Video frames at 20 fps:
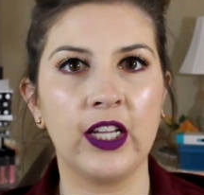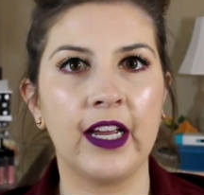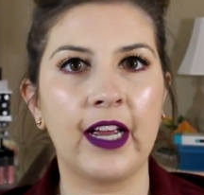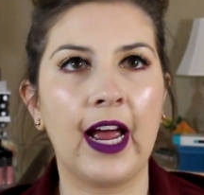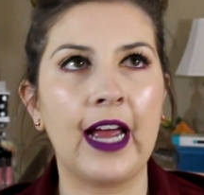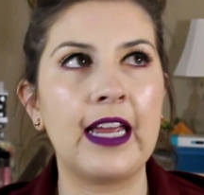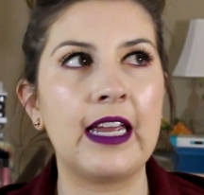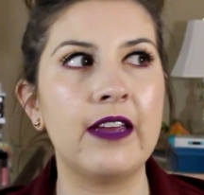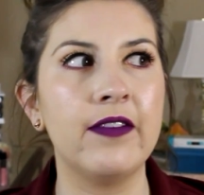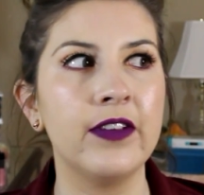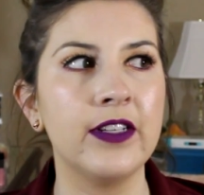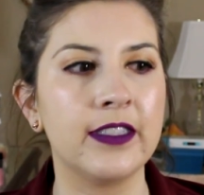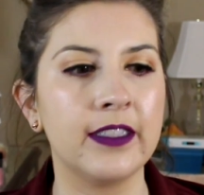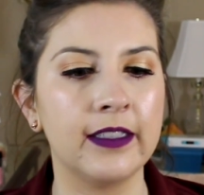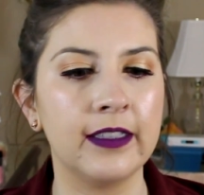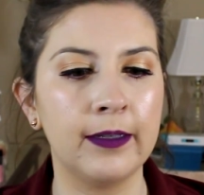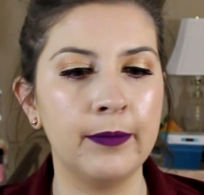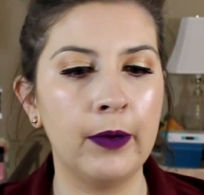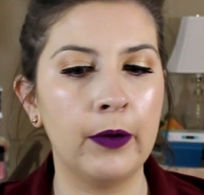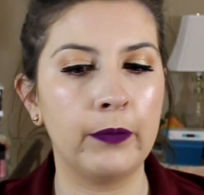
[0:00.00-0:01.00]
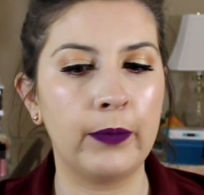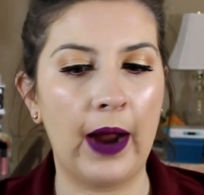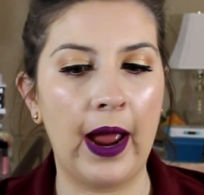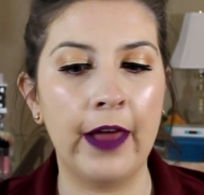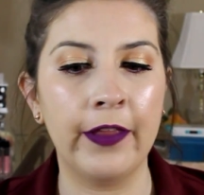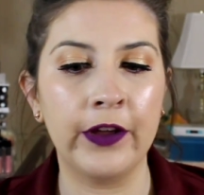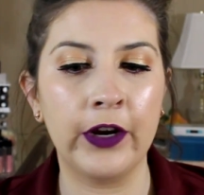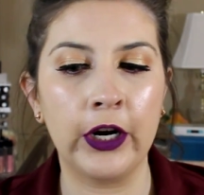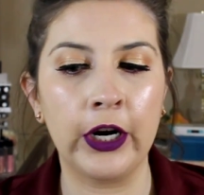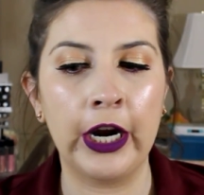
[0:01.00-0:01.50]
Like I even sent them a
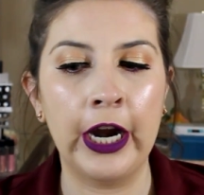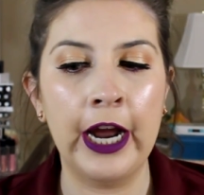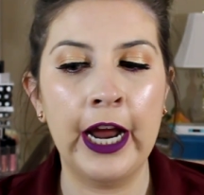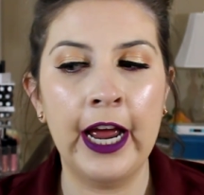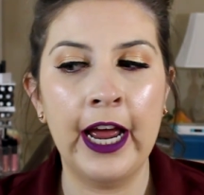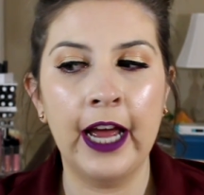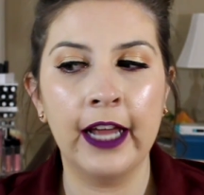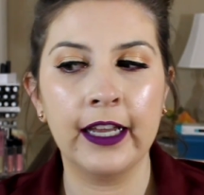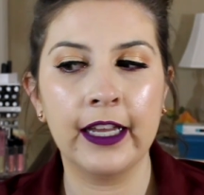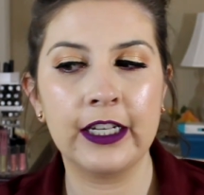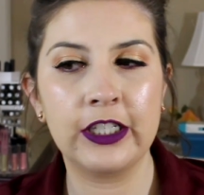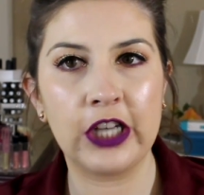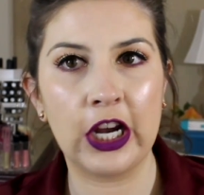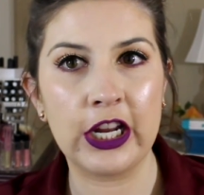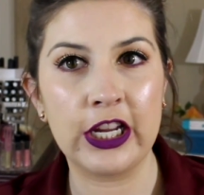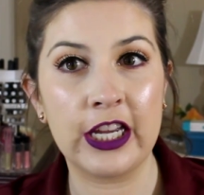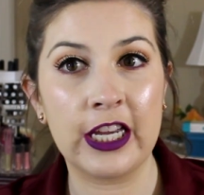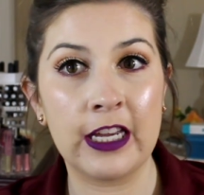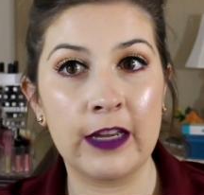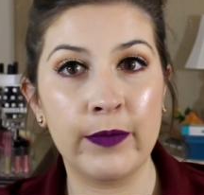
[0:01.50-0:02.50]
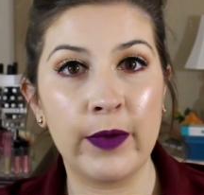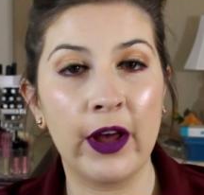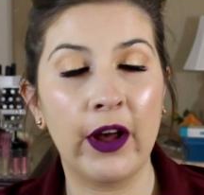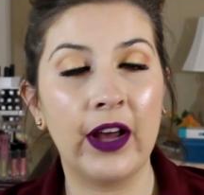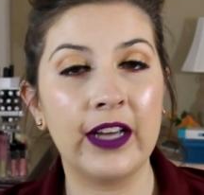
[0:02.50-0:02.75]
rather like janky email.